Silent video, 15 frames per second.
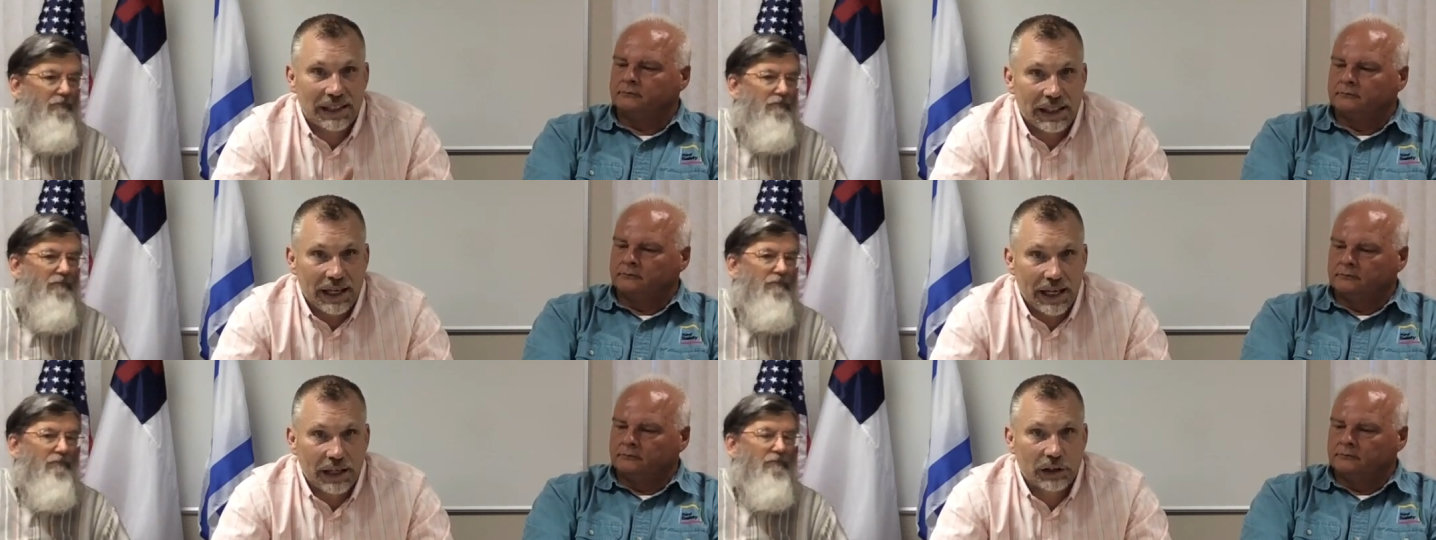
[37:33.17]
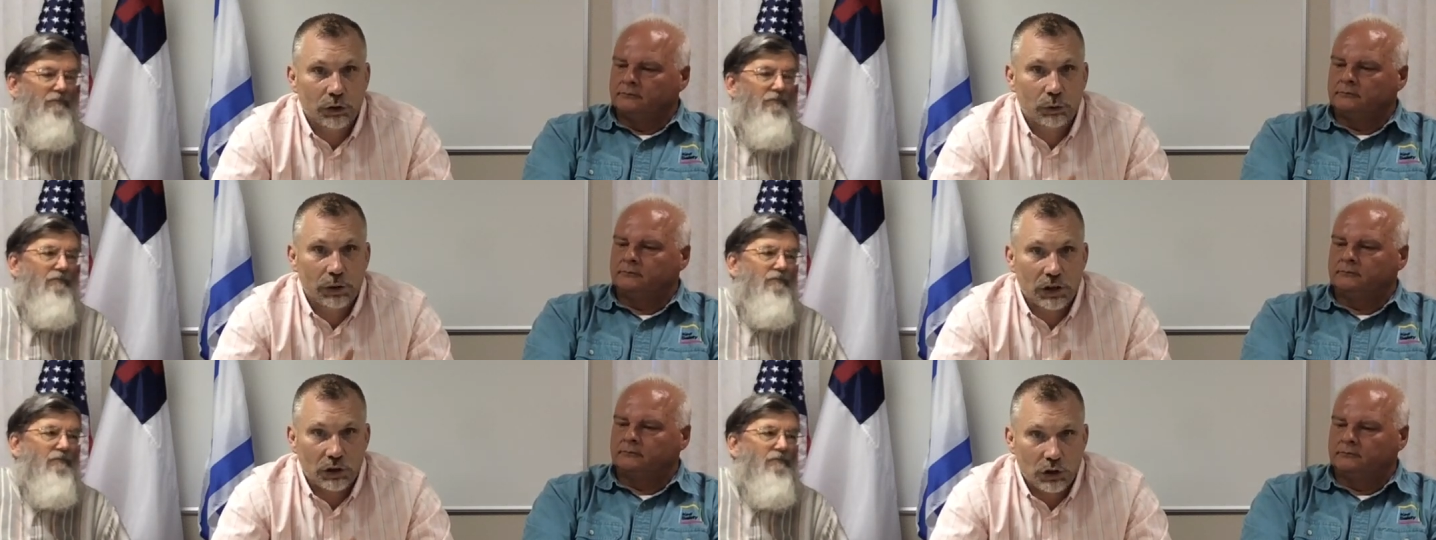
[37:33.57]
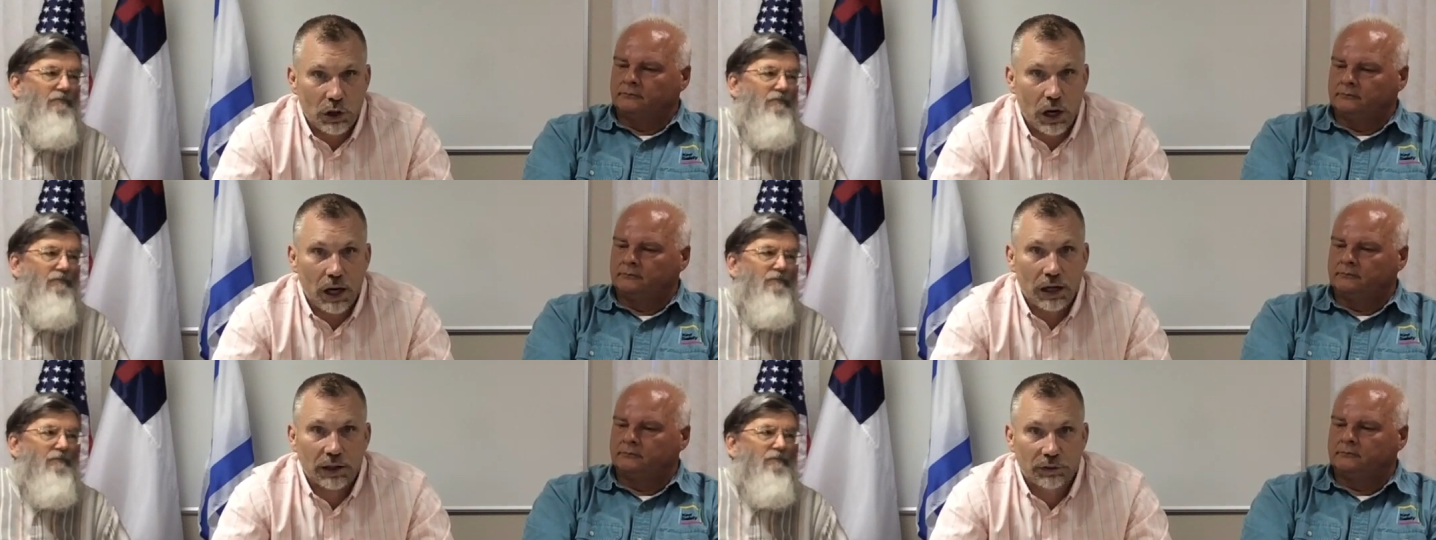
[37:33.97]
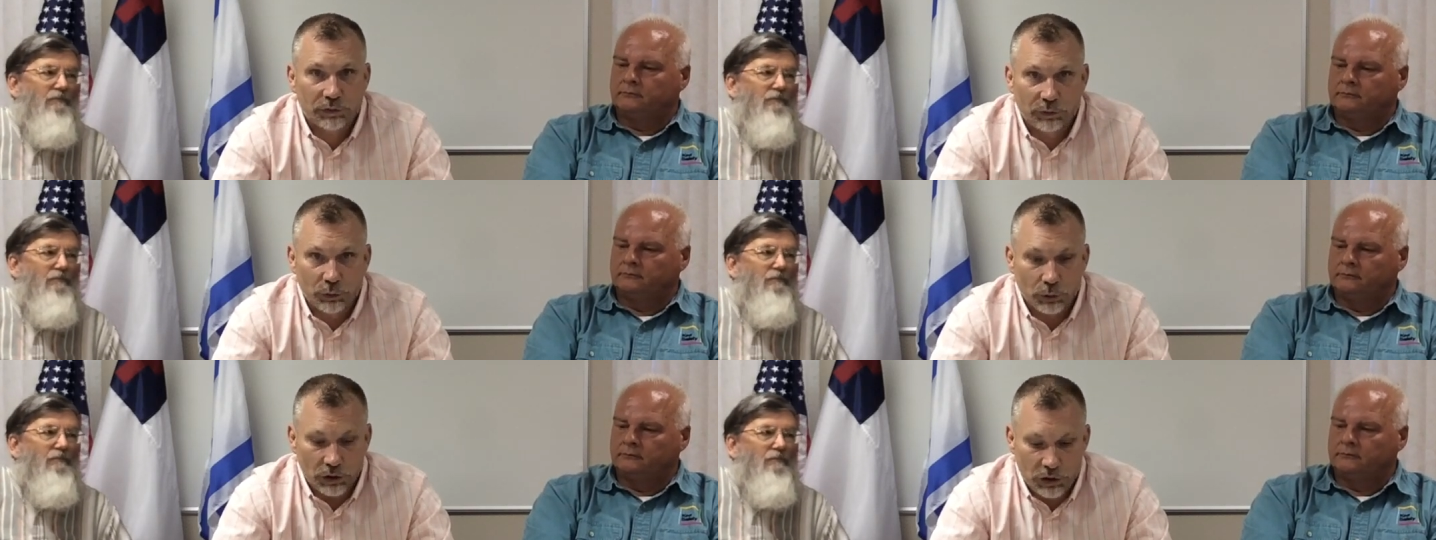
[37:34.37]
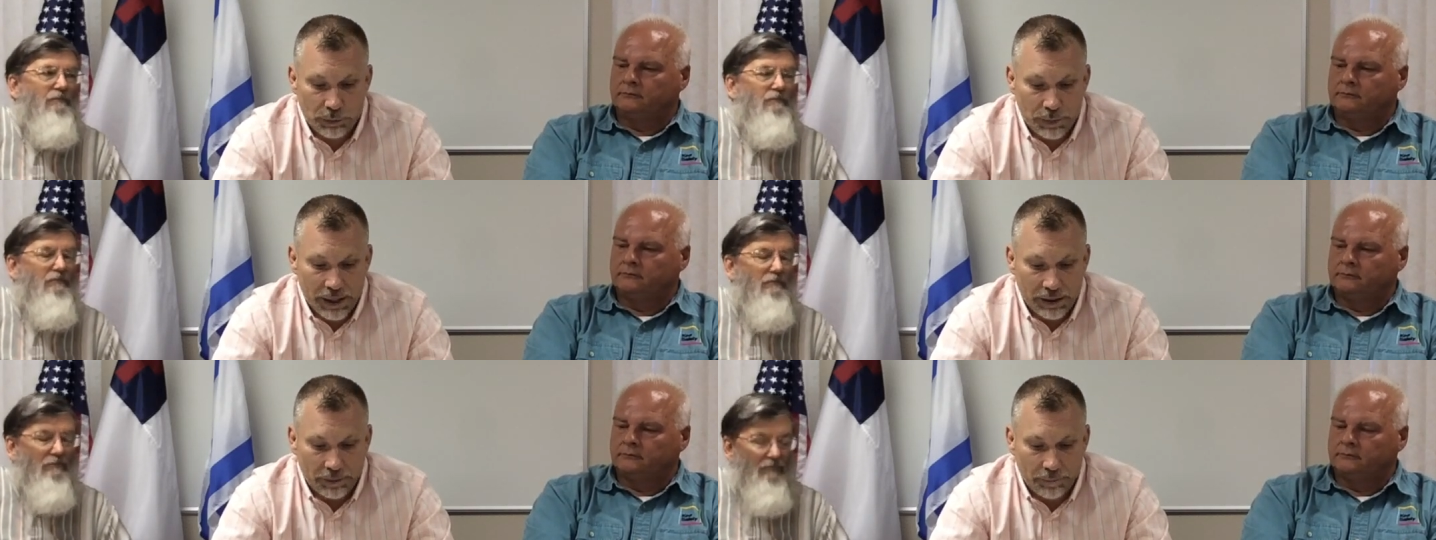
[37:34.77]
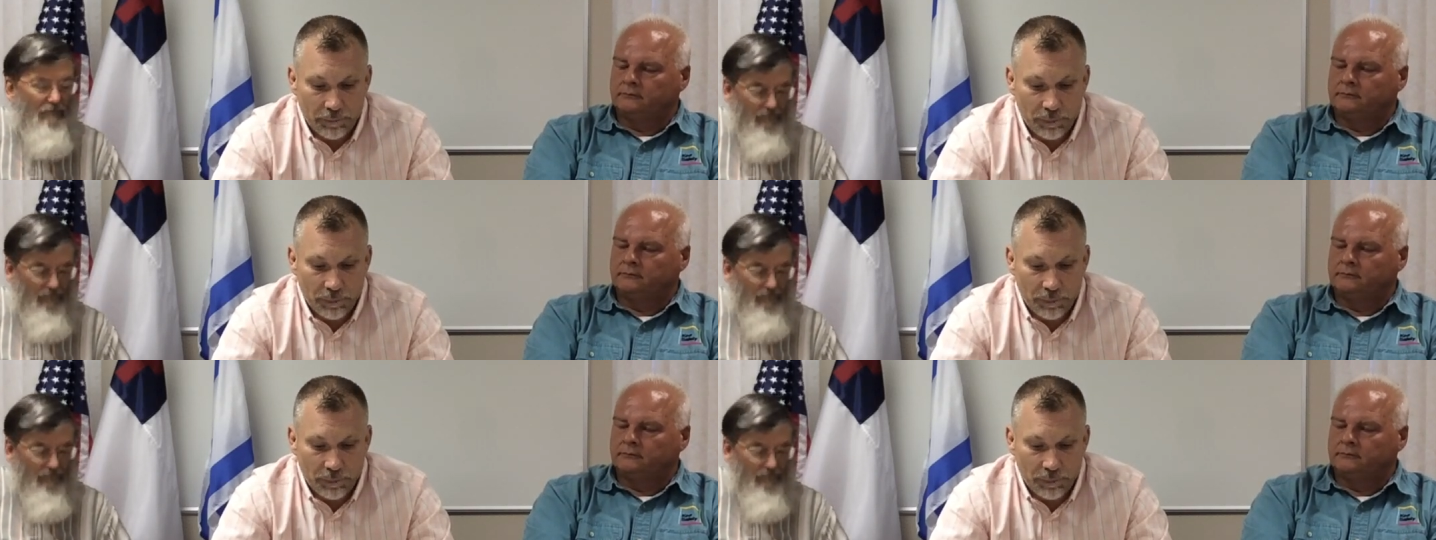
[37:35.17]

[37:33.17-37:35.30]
Speaker 1: the ignorant talk of foolish men.